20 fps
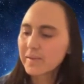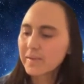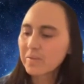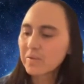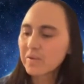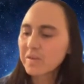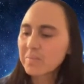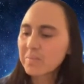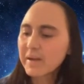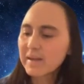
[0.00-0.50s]

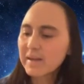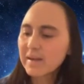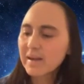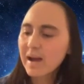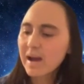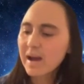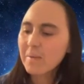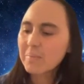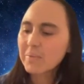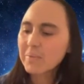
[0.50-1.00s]
with my
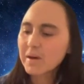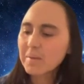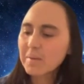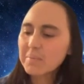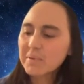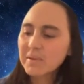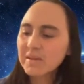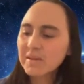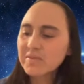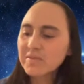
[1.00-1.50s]
cap
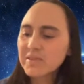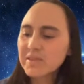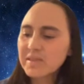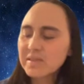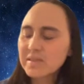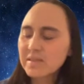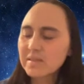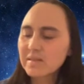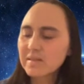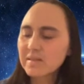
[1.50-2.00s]
uplifted
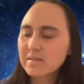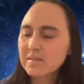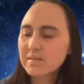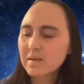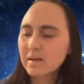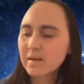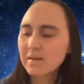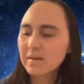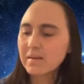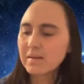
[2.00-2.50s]
to the
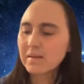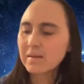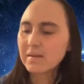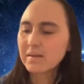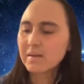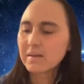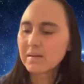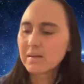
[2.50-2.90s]
sun.